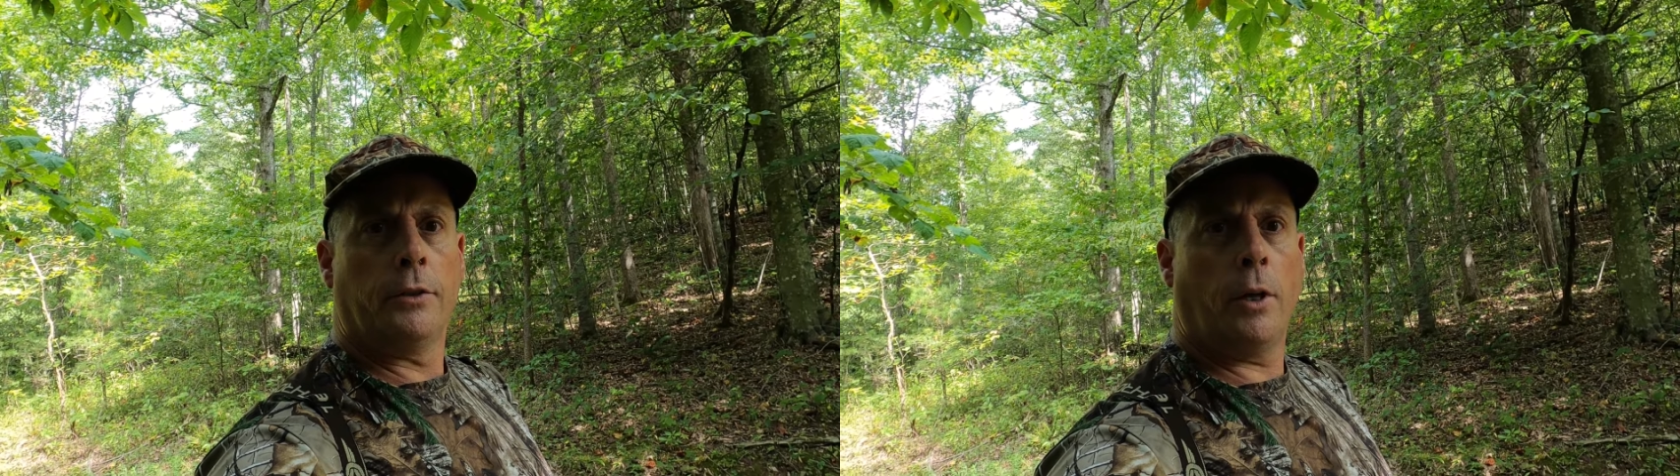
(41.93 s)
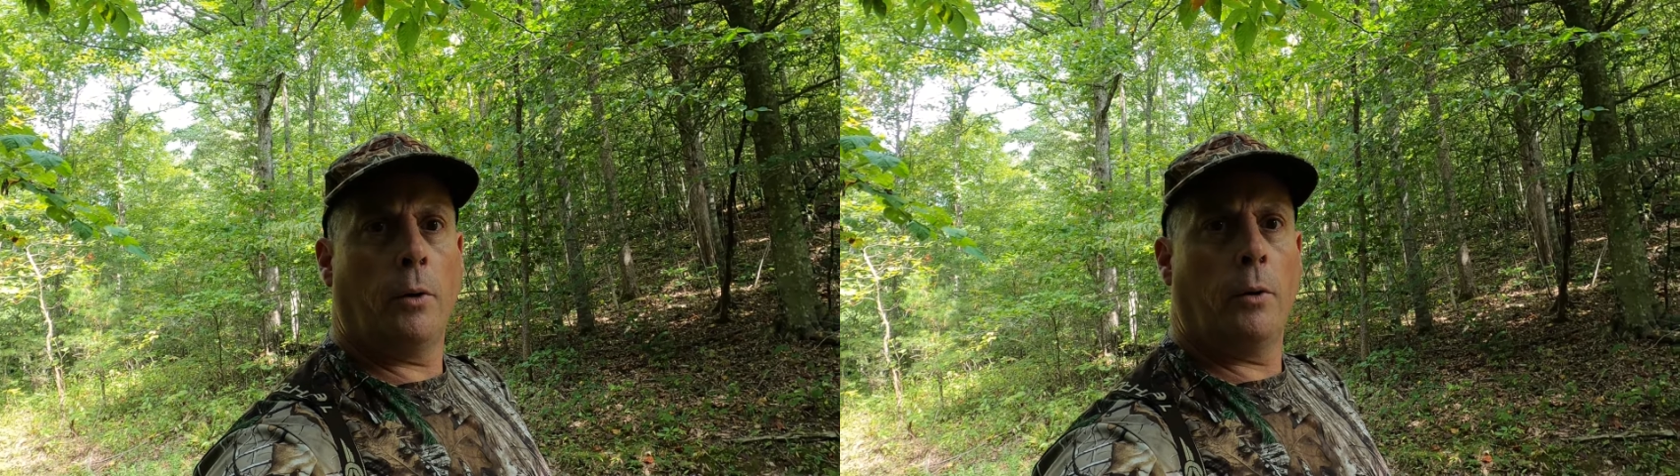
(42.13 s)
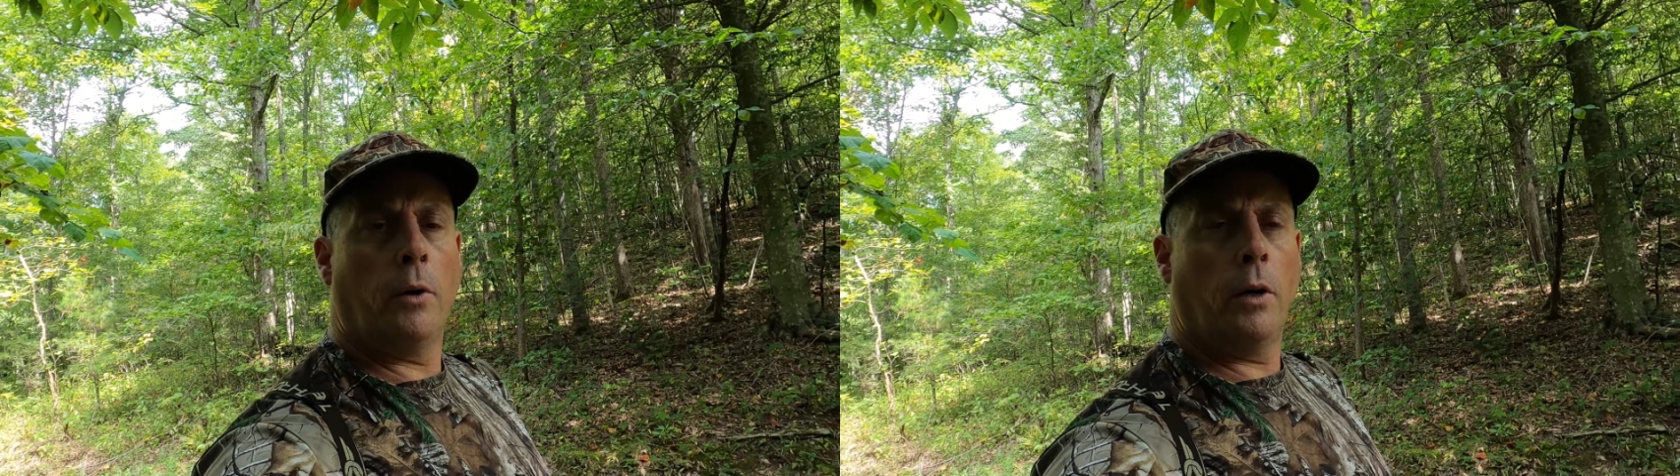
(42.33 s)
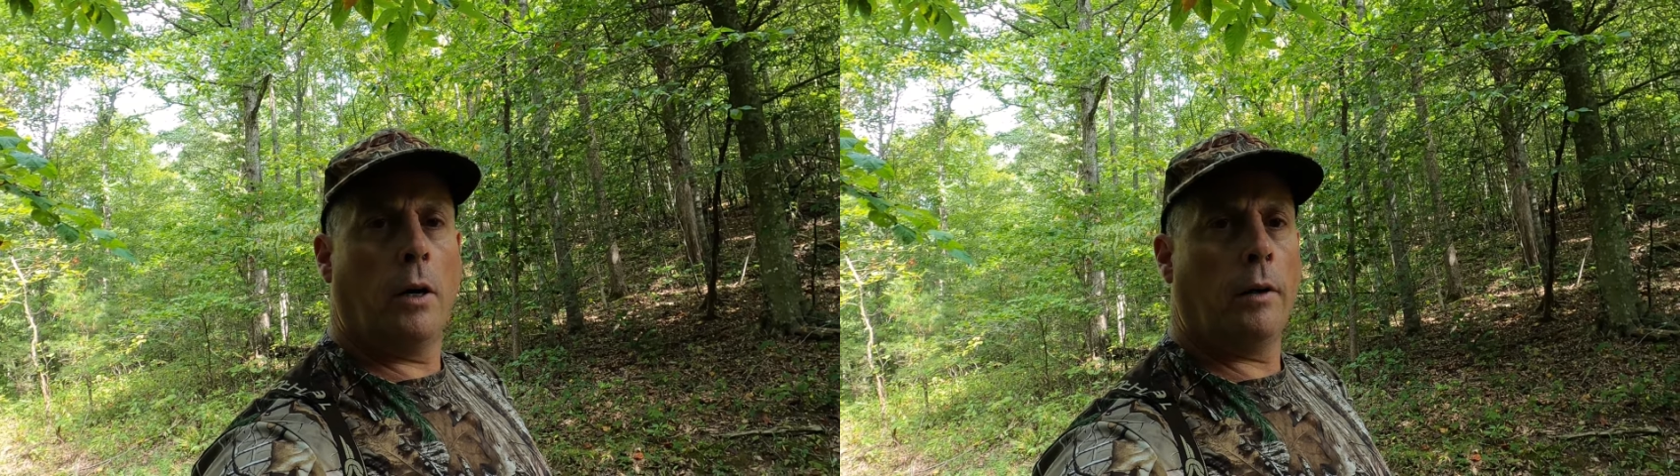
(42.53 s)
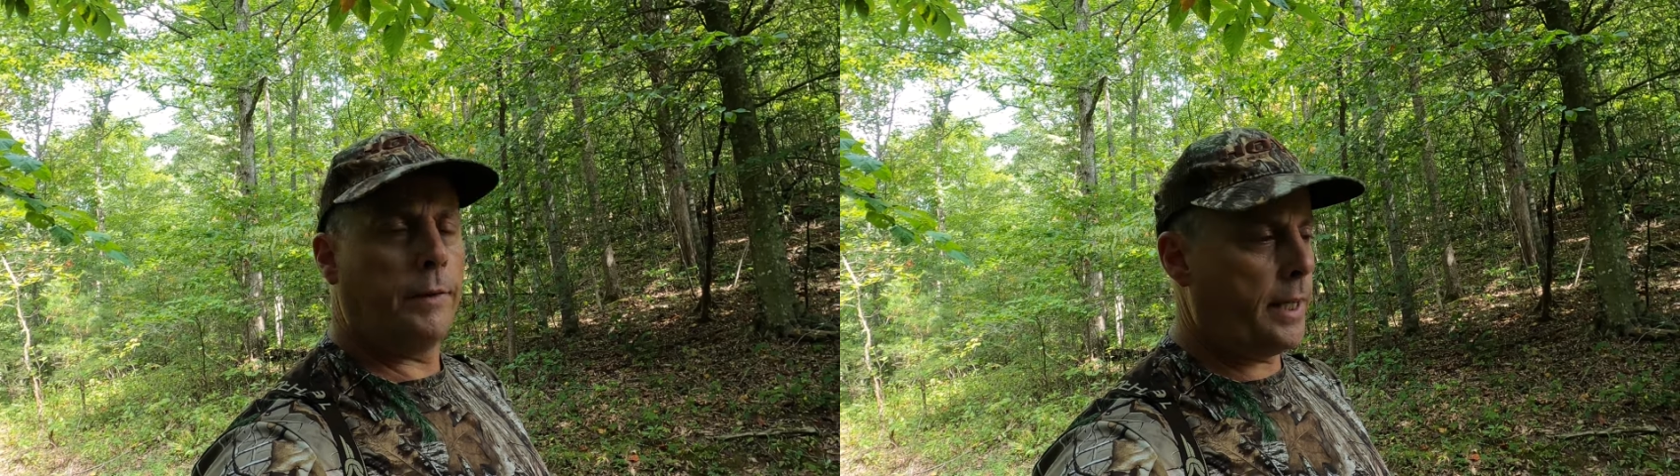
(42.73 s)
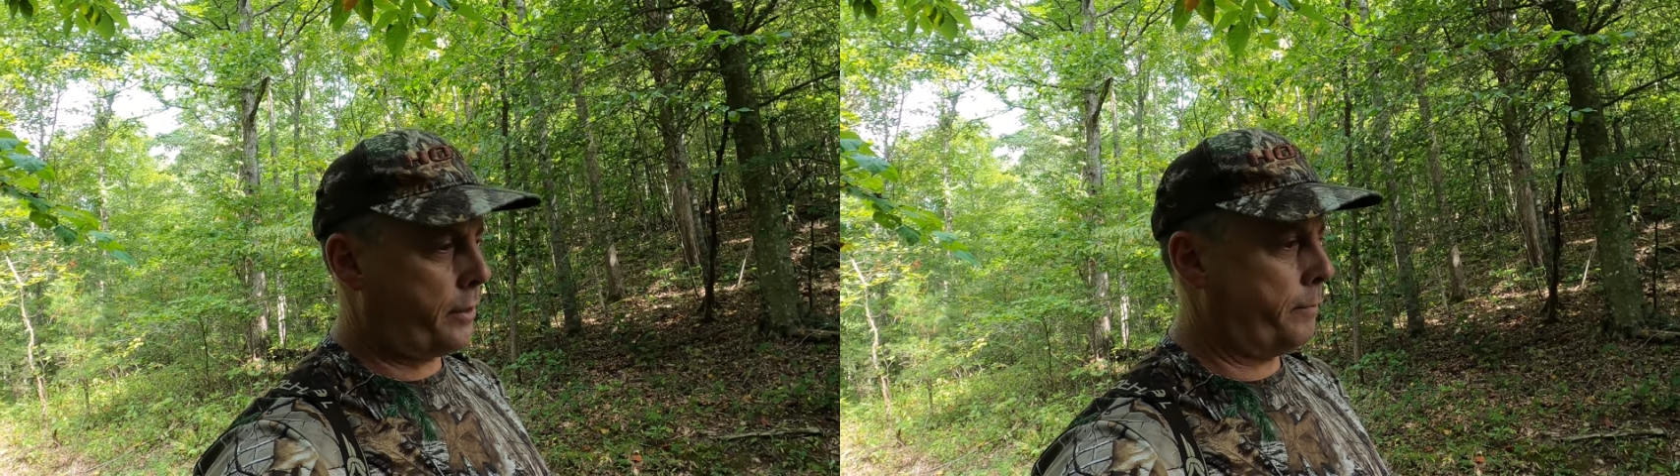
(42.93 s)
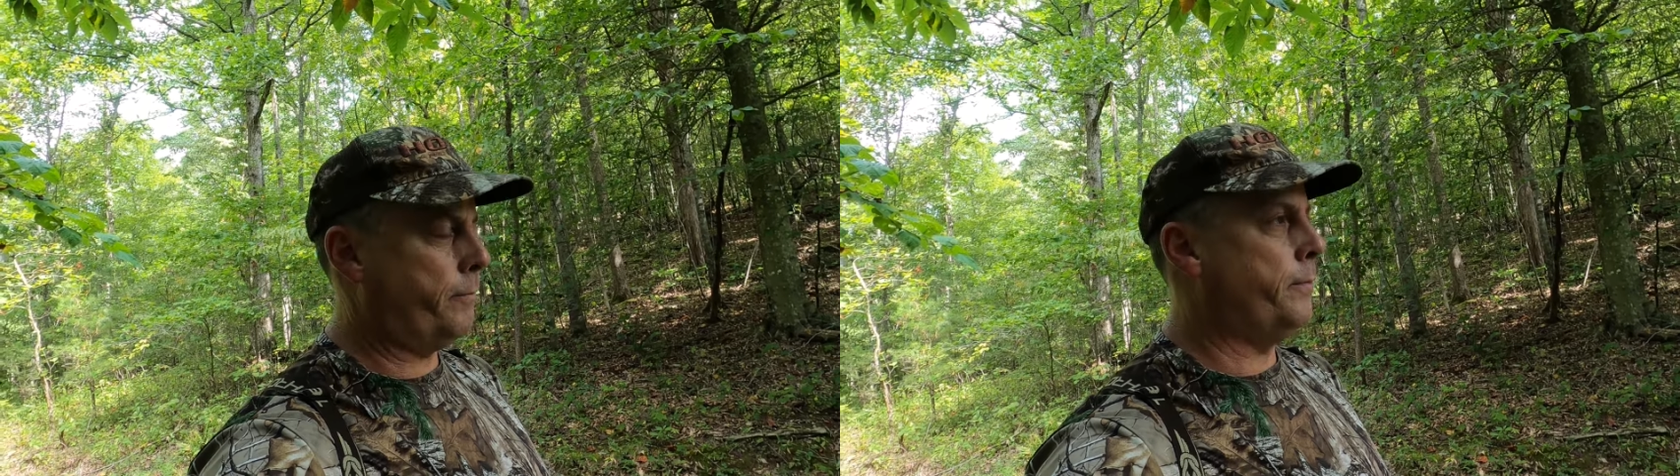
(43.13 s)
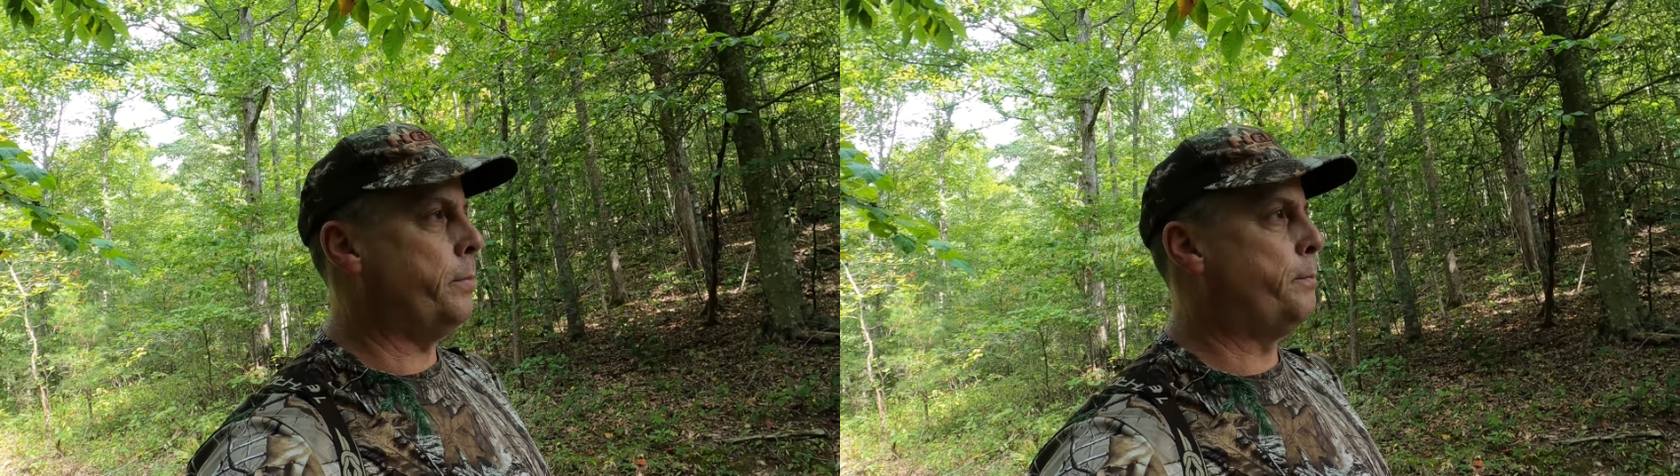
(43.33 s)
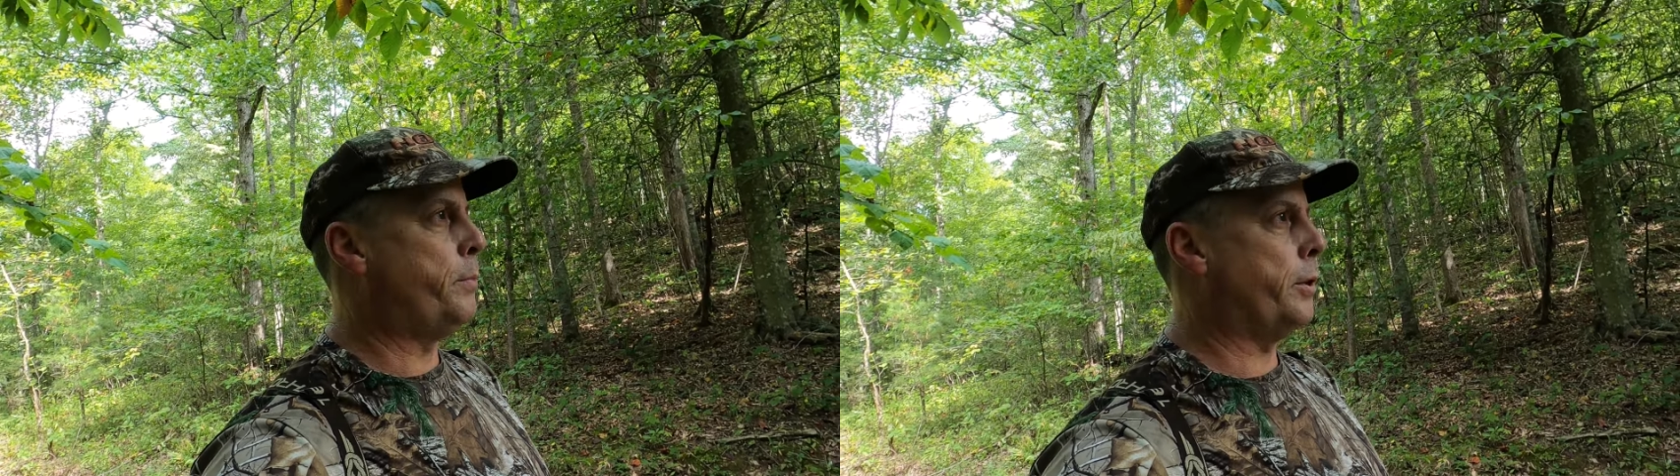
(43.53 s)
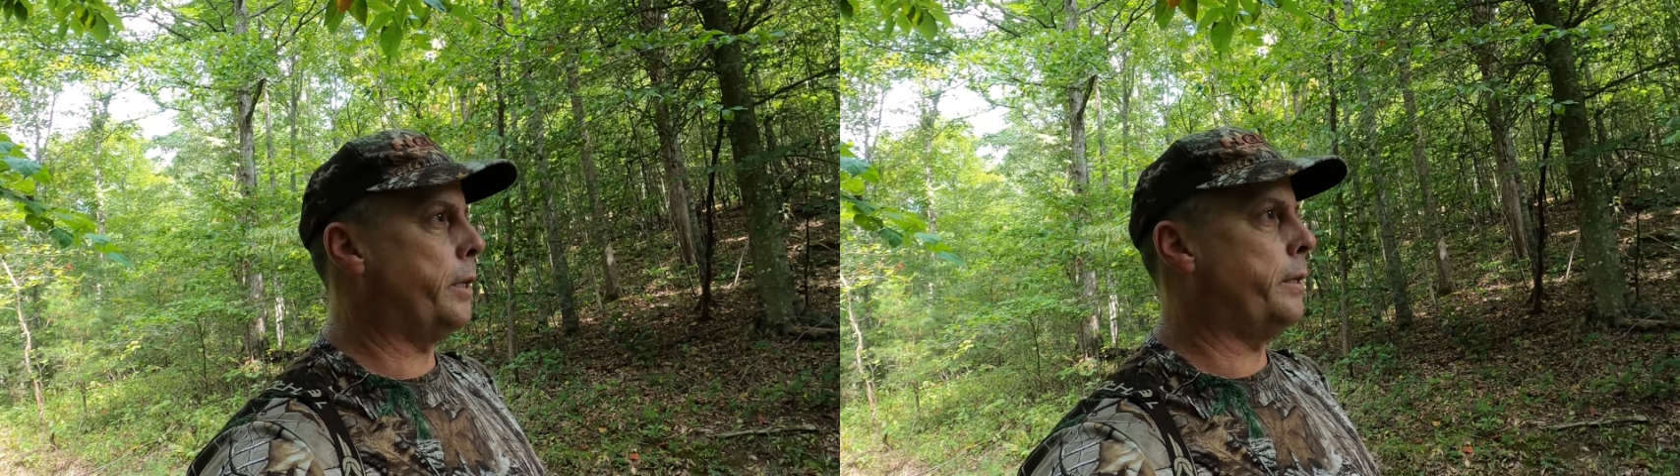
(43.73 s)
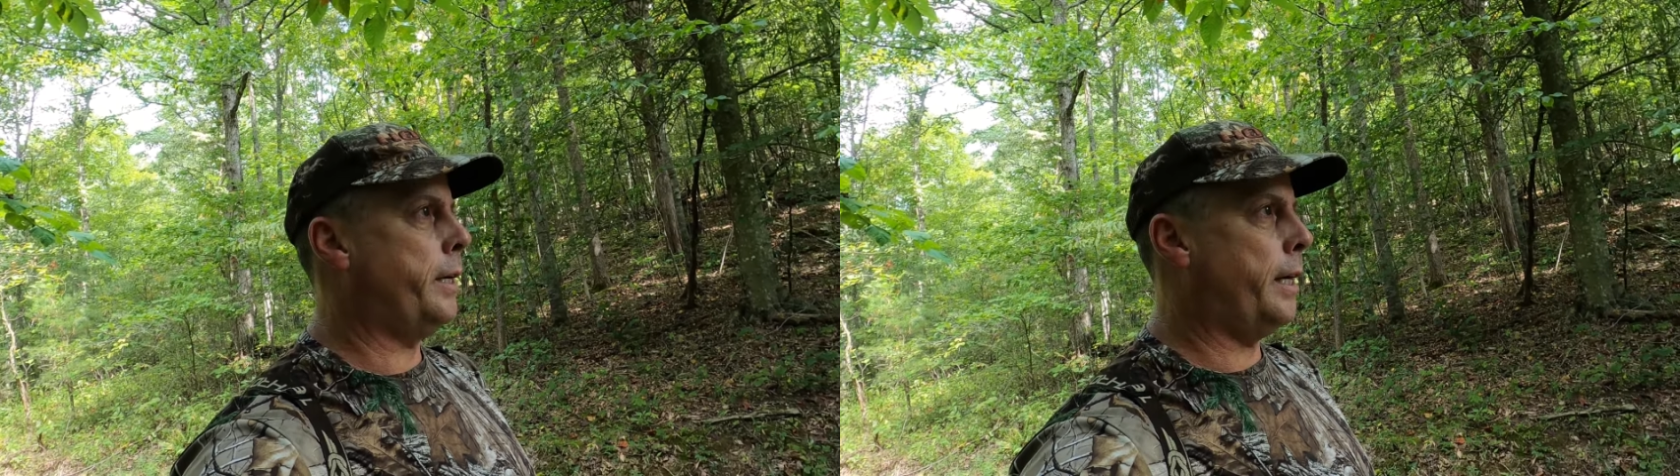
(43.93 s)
So um, that's a pretty good